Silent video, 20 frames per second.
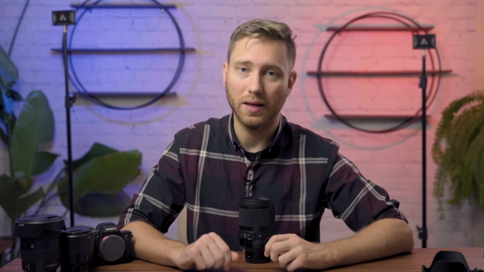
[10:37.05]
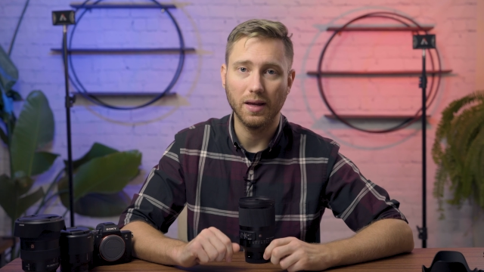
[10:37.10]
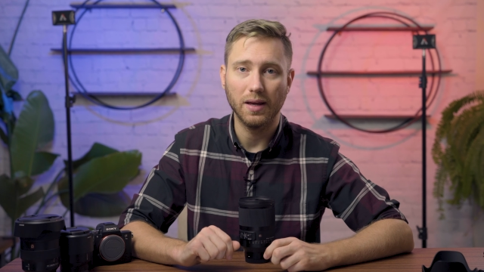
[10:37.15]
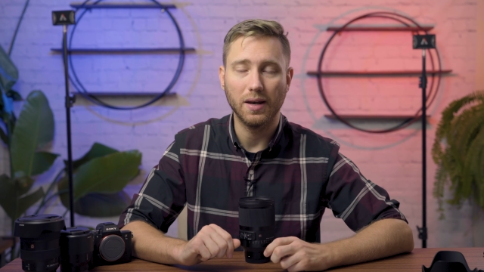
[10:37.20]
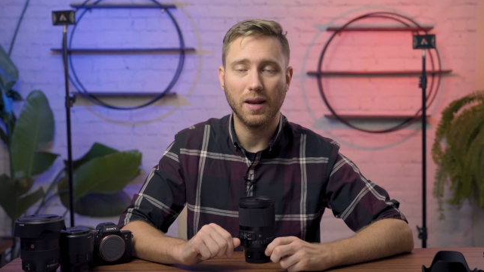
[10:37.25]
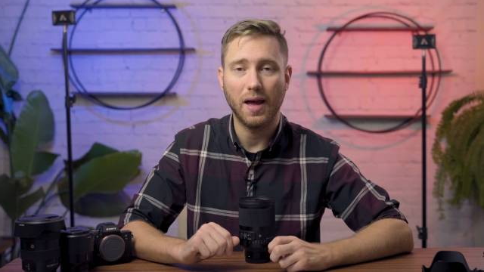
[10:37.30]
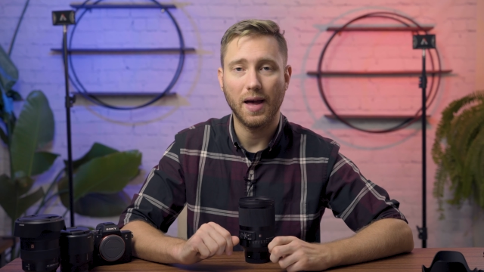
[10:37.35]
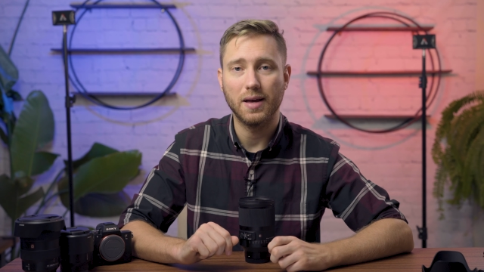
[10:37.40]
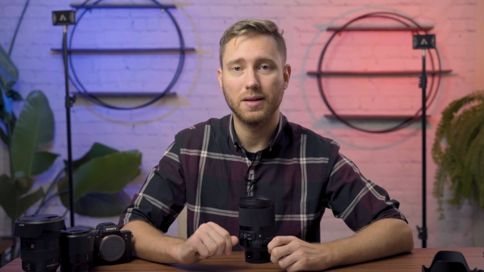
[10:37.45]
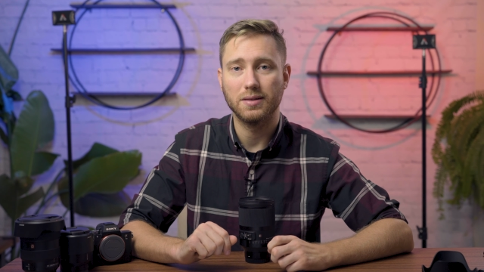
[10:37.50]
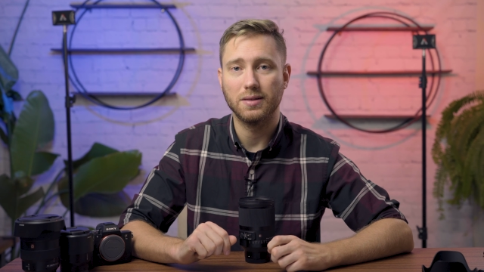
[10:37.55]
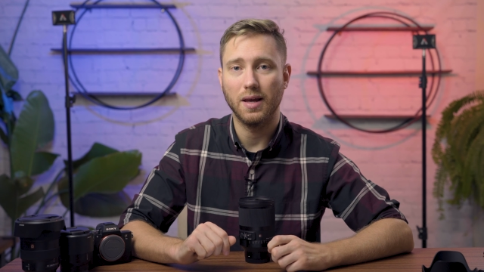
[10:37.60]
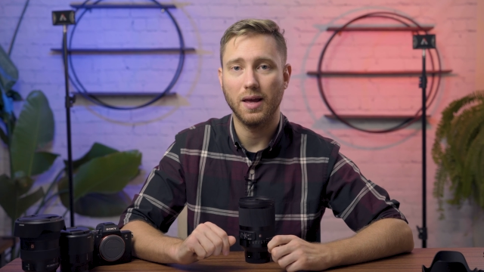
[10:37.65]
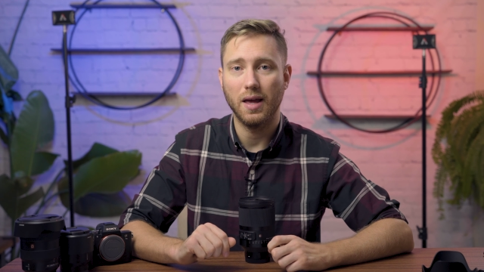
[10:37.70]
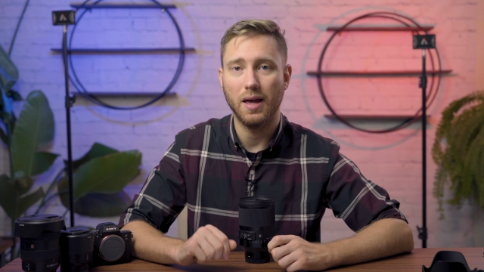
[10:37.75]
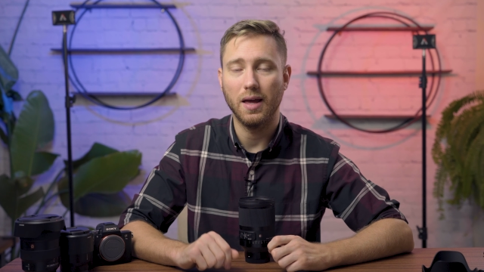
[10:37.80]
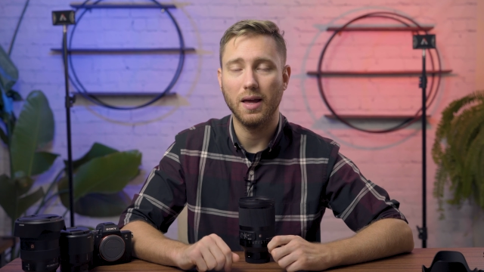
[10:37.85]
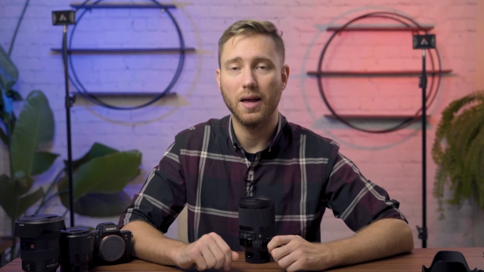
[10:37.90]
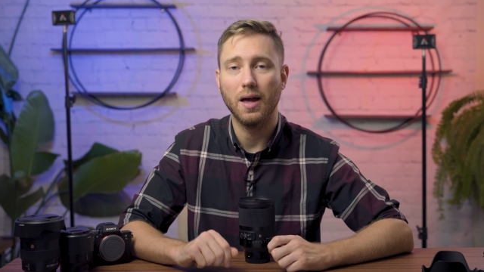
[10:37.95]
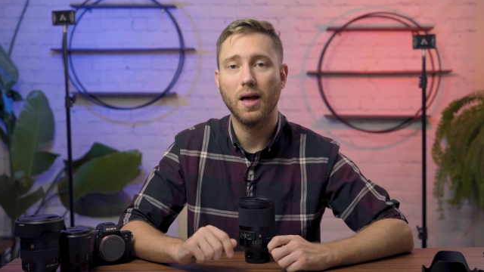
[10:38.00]
It has
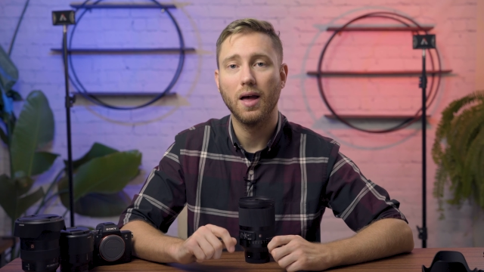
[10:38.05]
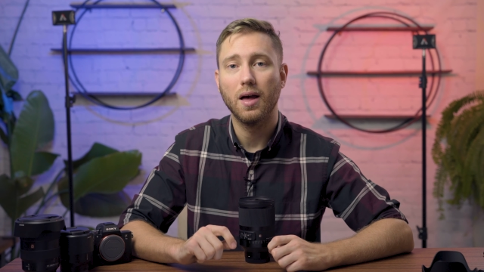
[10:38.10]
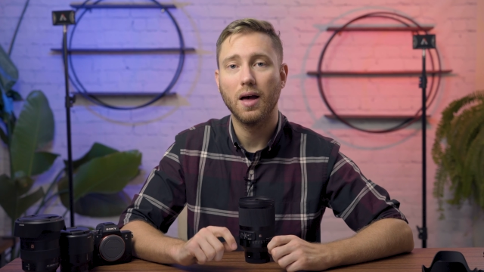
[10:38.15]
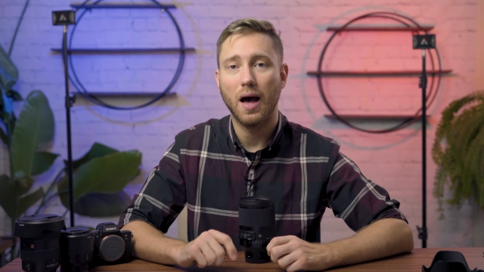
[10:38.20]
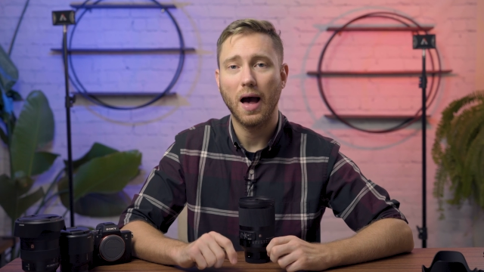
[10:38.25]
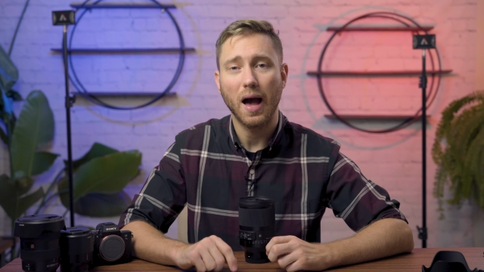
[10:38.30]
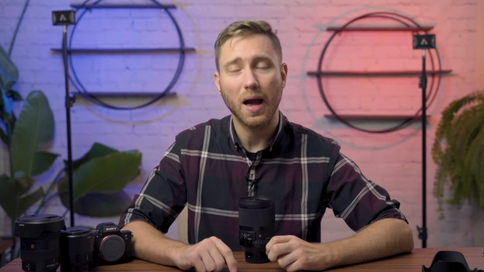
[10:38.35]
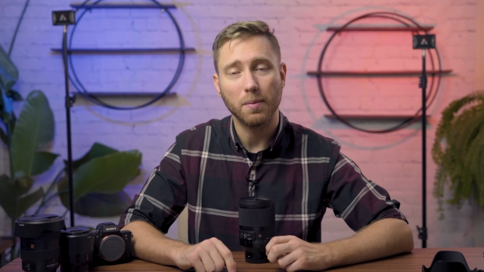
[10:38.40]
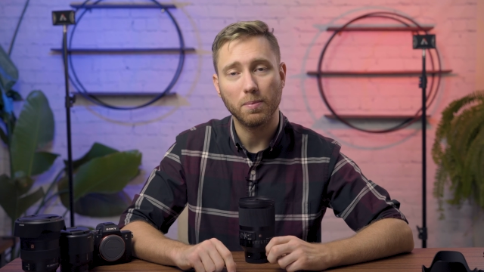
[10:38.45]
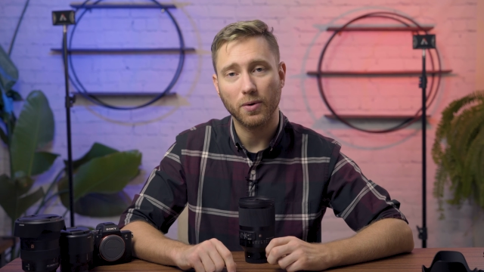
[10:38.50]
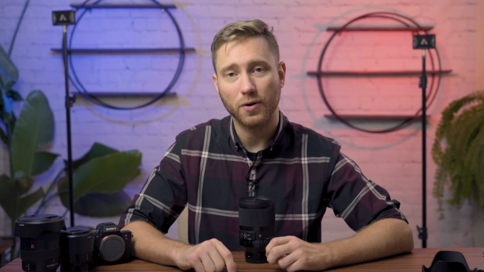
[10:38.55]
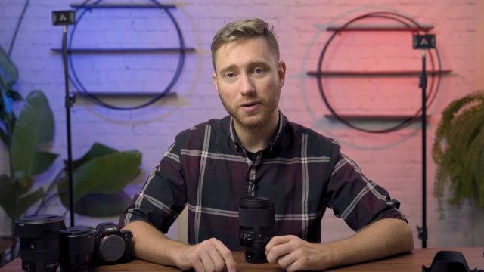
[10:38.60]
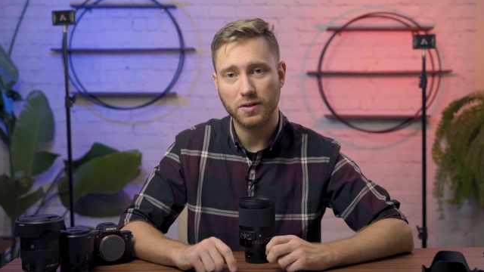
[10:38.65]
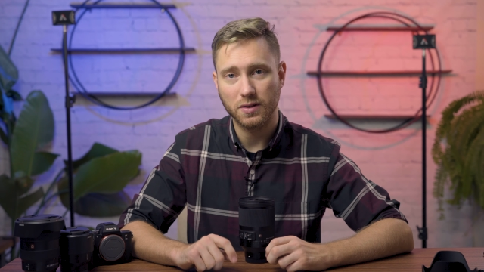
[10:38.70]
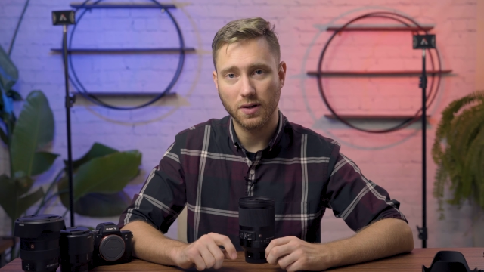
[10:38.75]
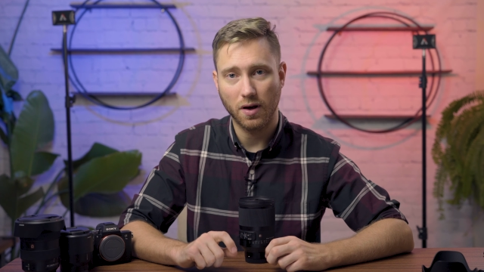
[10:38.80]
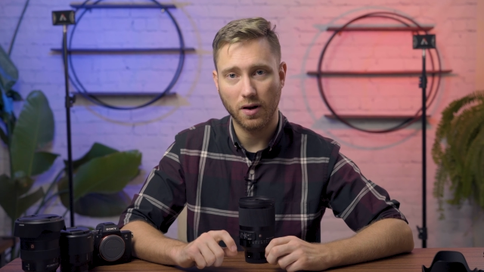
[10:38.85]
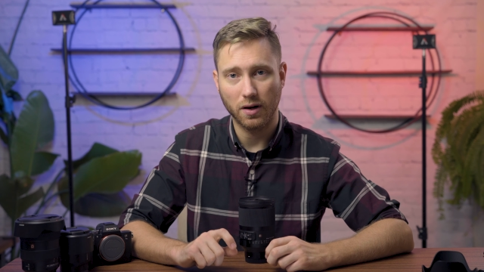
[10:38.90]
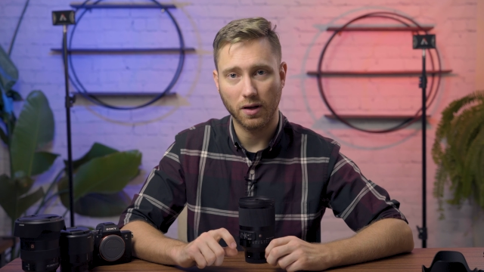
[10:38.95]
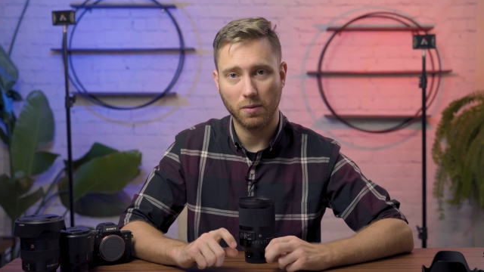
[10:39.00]
a
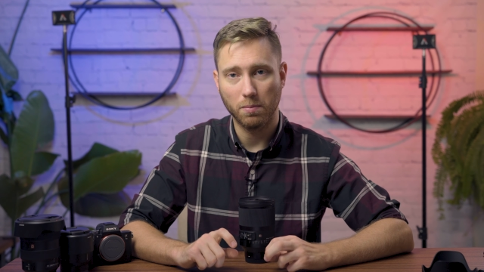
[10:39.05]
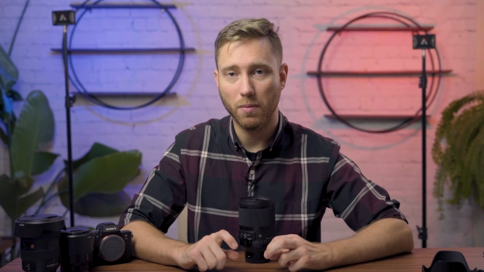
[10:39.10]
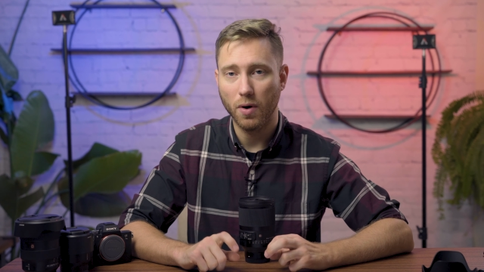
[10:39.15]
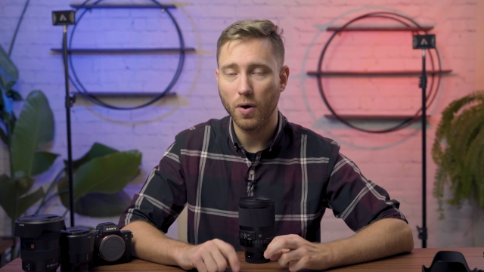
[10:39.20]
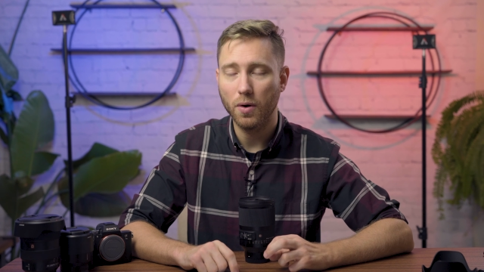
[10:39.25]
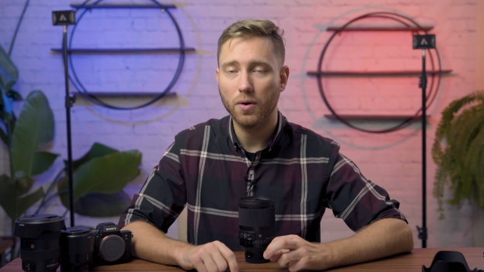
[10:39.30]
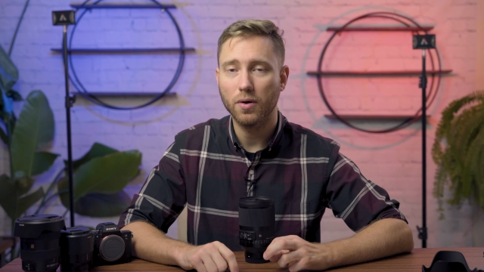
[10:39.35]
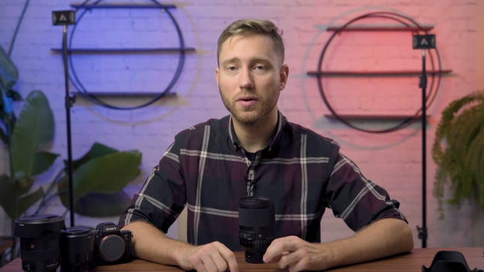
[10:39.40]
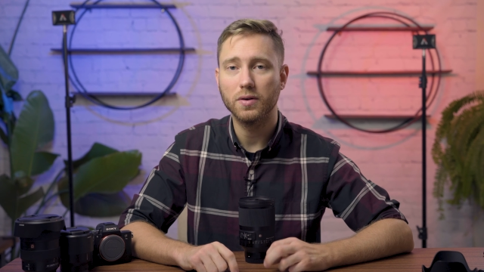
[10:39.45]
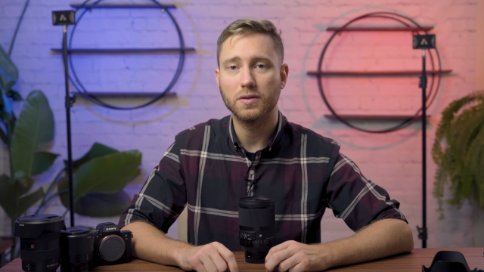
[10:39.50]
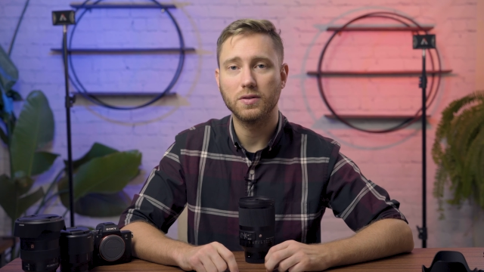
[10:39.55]
hypersonic motor,